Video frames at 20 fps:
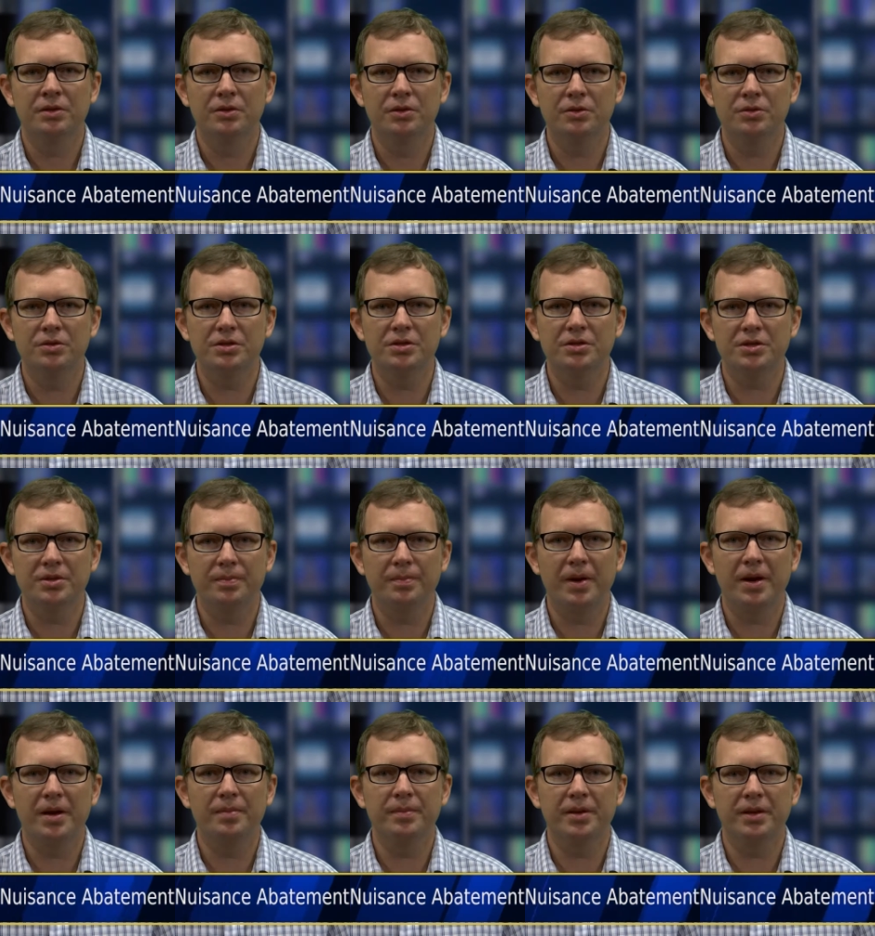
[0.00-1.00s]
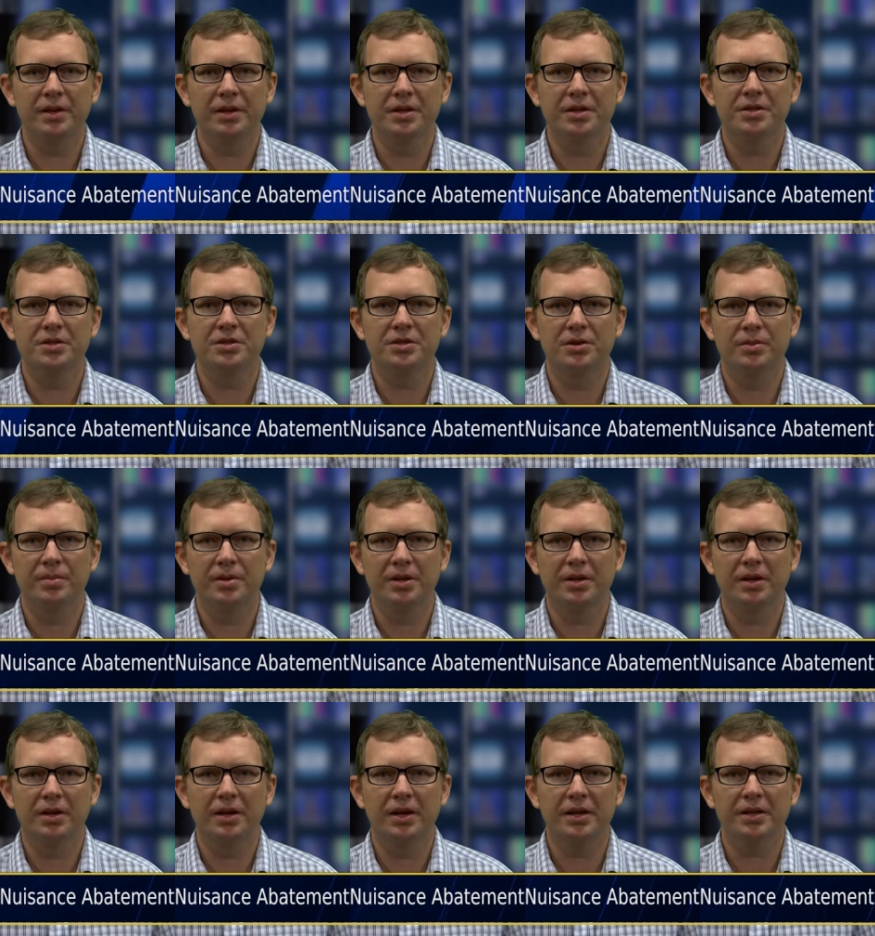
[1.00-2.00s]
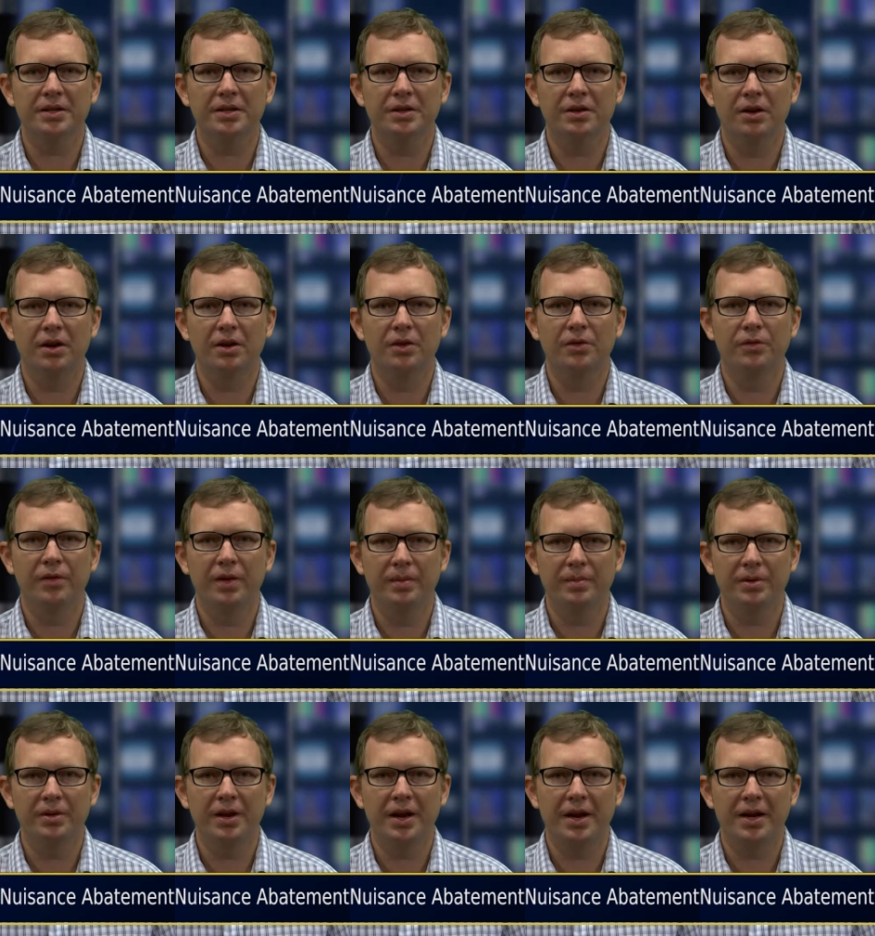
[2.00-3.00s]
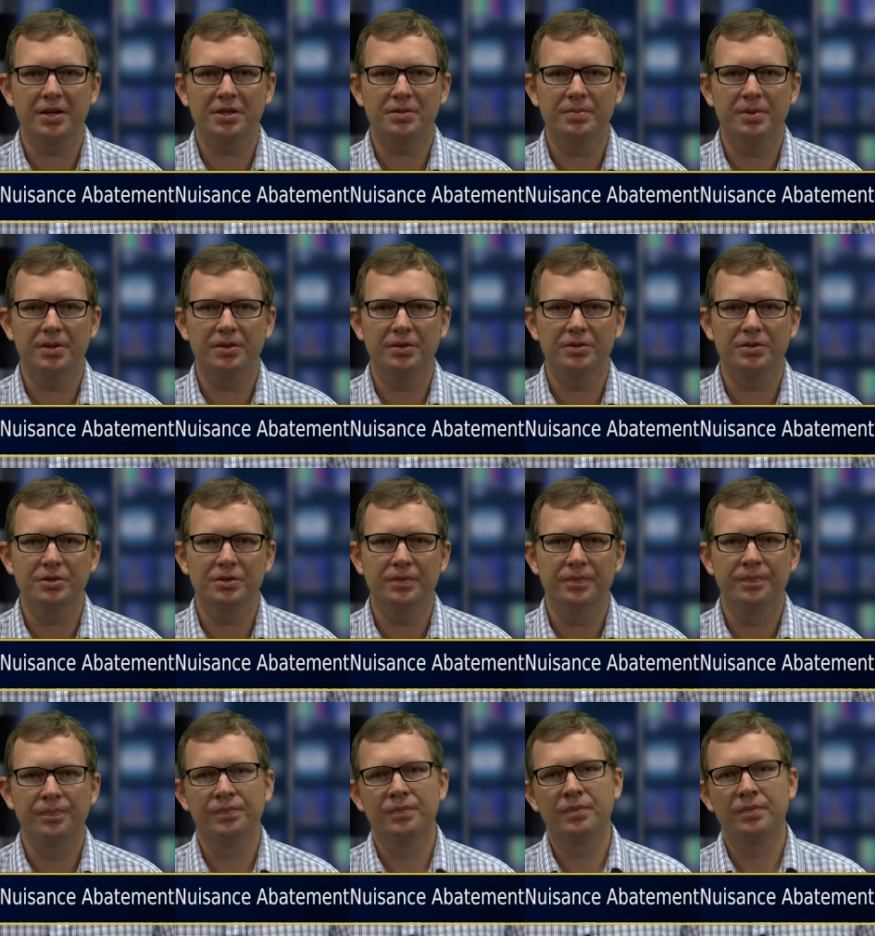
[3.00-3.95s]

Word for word: nuisance abatement liens to be collected on November tax bills.